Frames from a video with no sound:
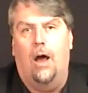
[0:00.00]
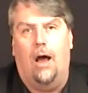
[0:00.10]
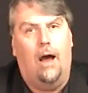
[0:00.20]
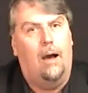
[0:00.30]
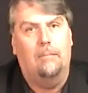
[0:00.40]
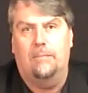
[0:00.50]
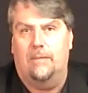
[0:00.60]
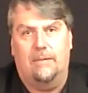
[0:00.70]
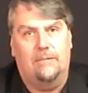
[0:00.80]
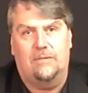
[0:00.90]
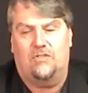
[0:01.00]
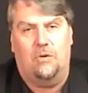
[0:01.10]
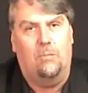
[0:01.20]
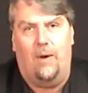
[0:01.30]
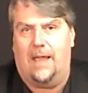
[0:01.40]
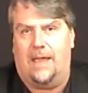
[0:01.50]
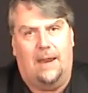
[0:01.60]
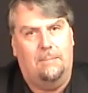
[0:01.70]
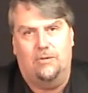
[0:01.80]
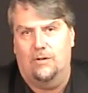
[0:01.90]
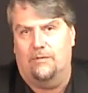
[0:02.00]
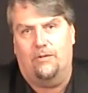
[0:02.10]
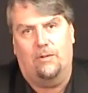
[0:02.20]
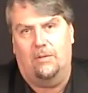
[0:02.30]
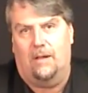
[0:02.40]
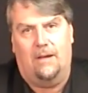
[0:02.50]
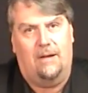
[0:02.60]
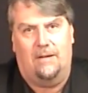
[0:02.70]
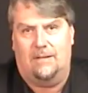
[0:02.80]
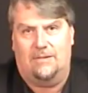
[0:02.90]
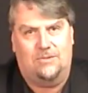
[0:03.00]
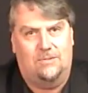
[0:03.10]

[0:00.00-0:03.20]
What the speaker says: Tim Wenk had a beautiful